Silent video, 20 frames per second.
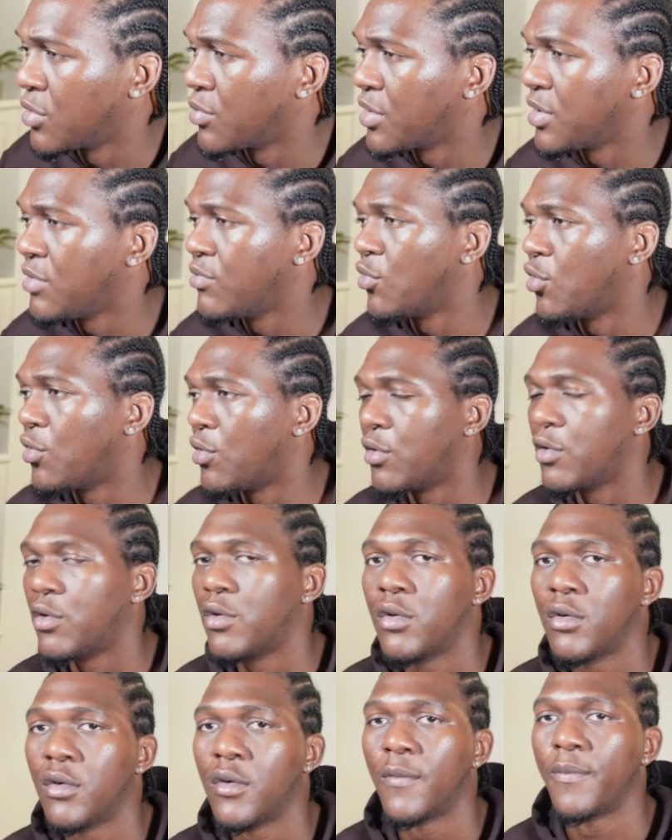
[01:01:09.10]
Something
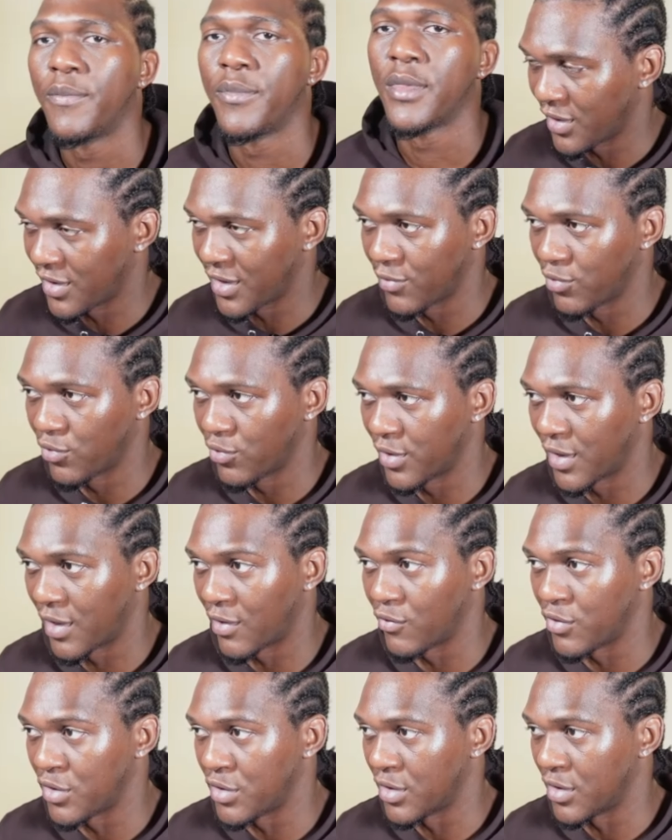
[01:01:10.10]
more relatable
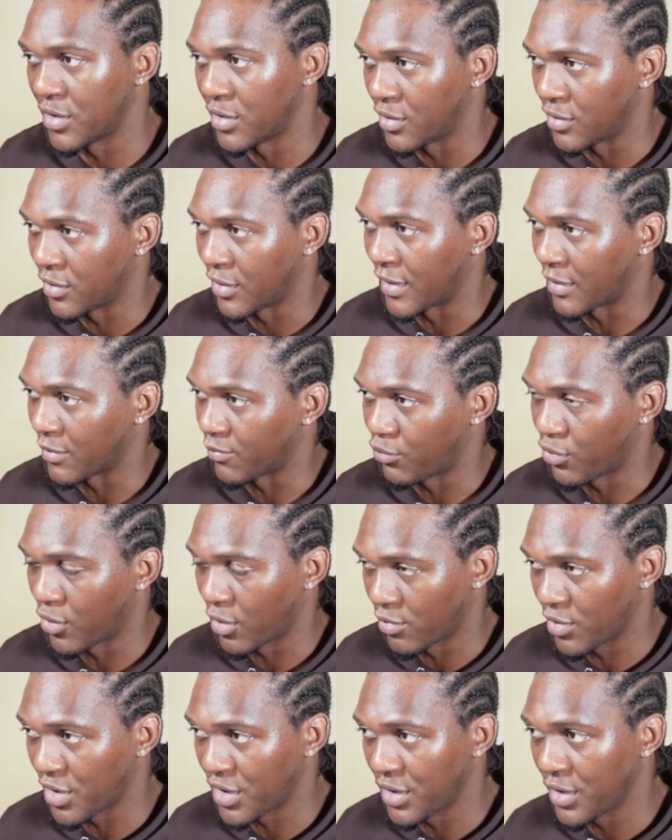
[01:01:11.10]
that like
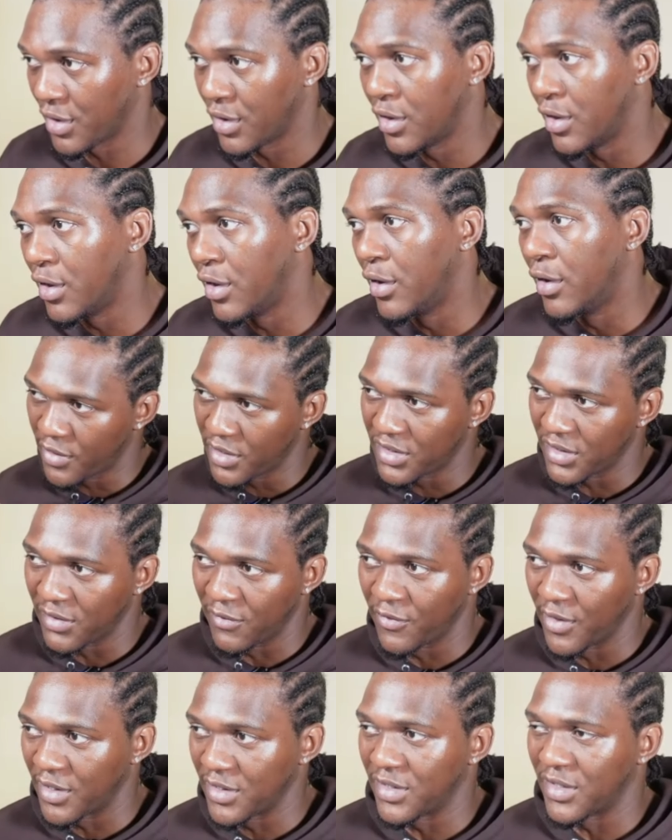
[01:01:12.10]
probably whoever's
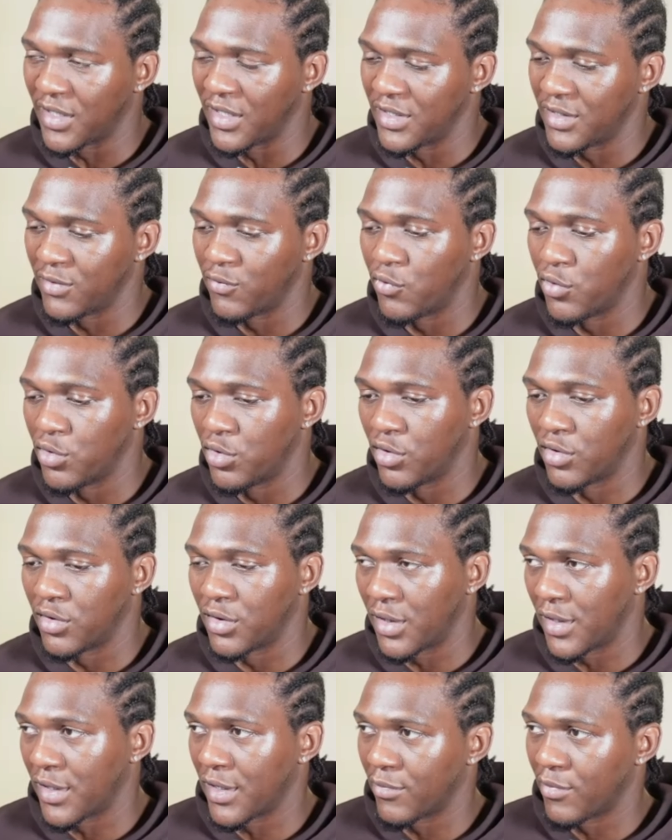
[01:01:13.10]
investigating would
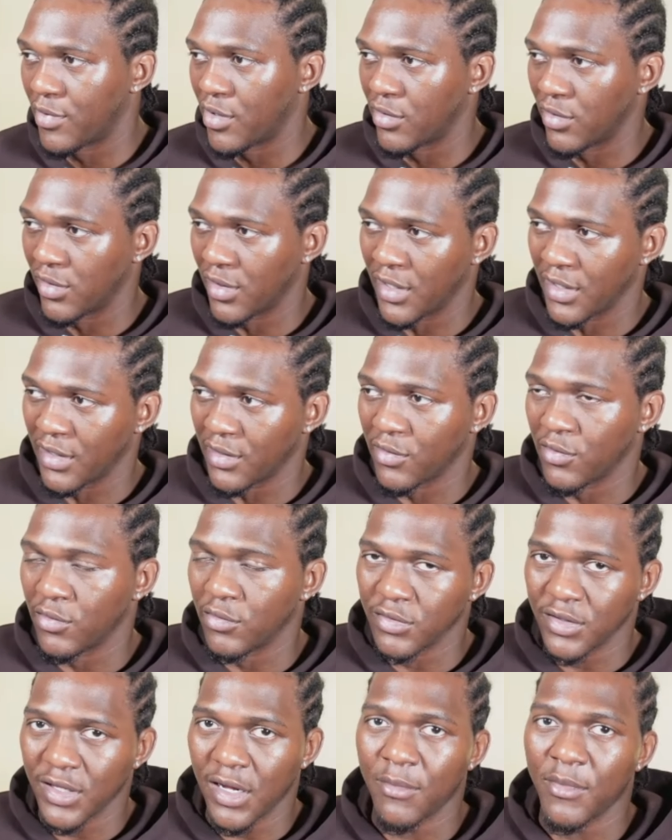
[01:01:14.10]
not think about, like,
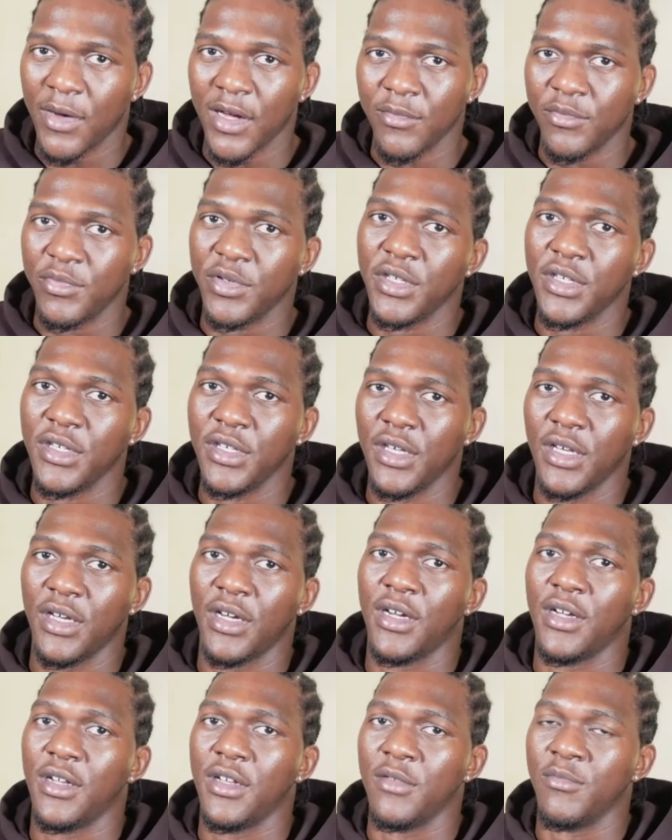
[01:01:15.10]
oh, that might be
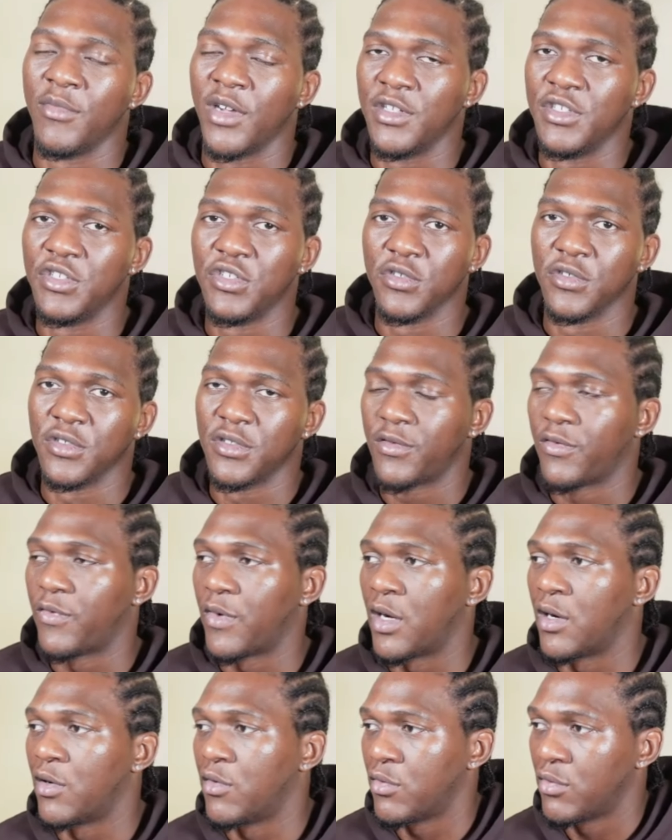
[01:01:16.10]
a malicious
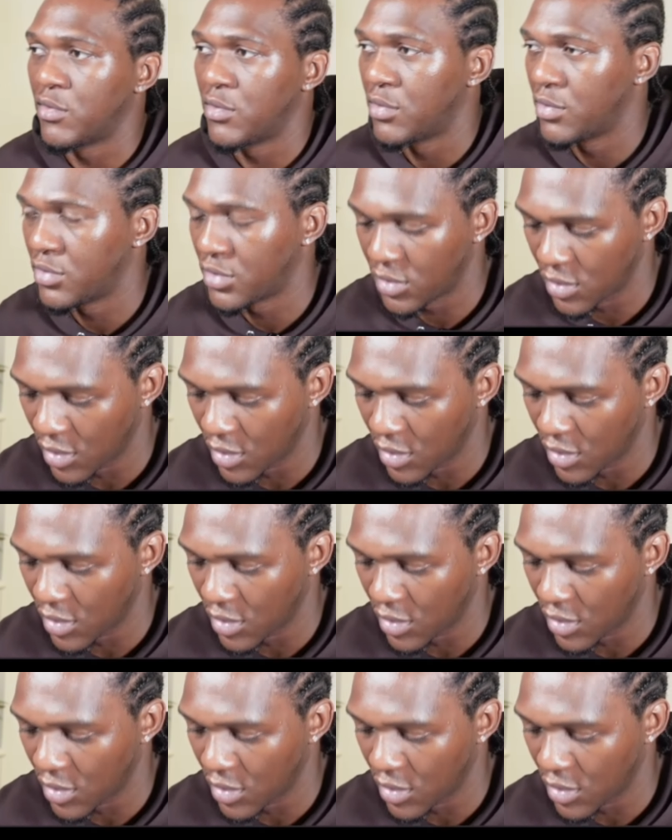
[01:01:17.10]
file.